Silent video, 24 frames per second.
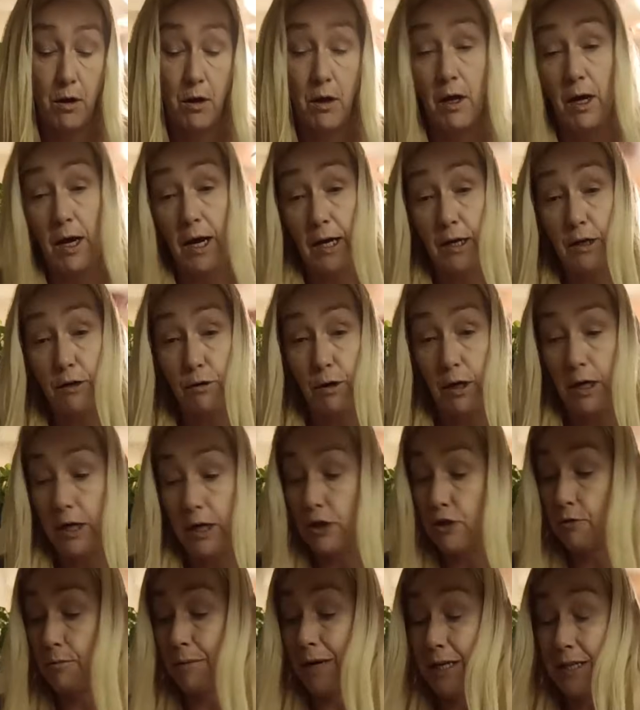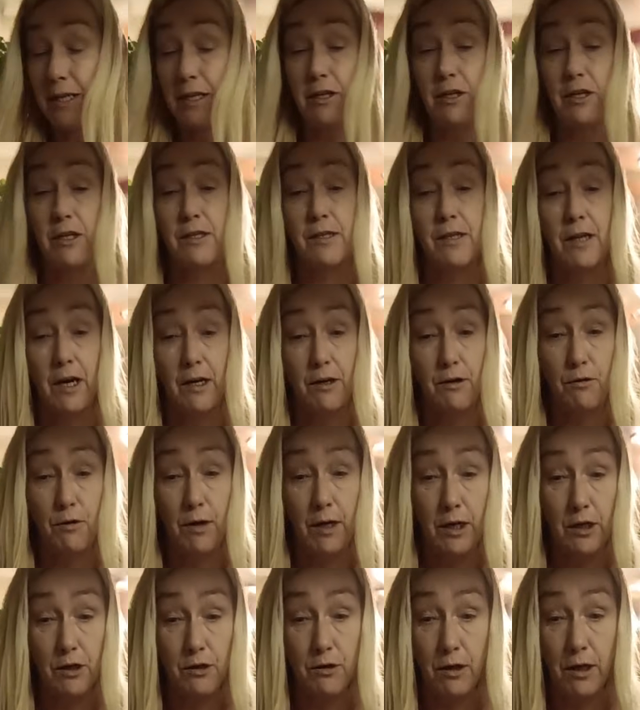I do angel messages. I do
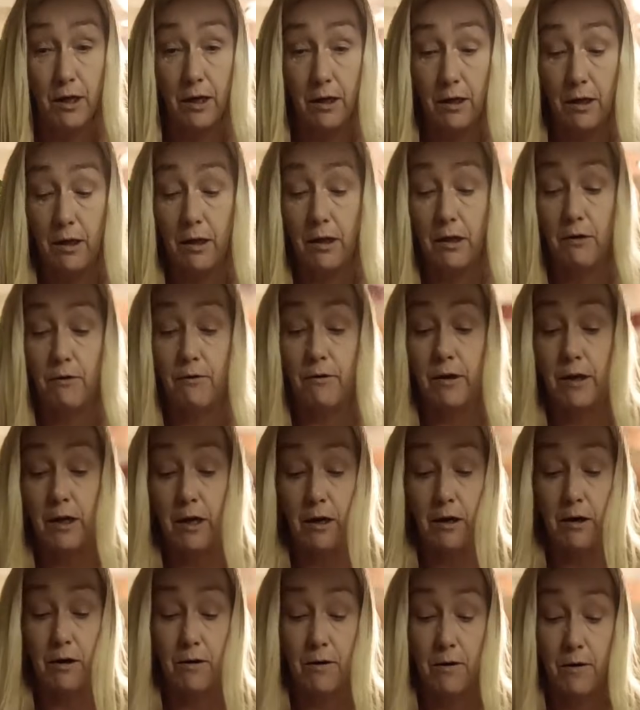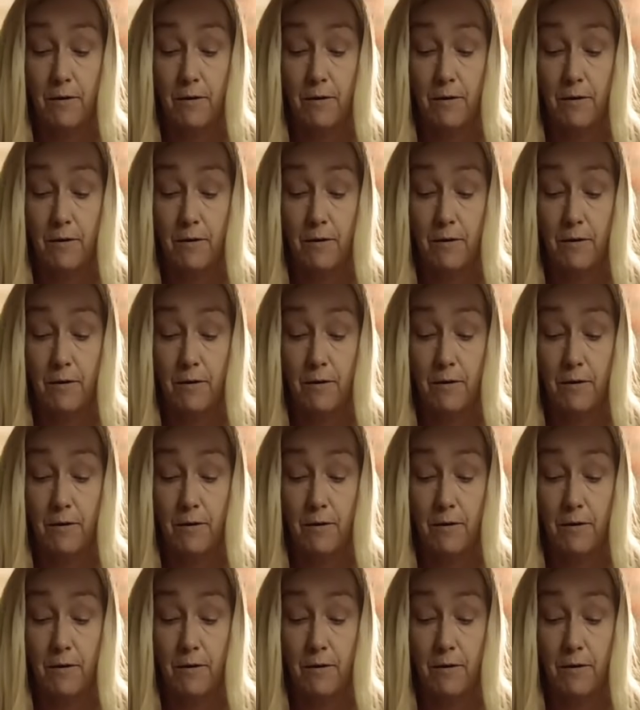angel healing over there.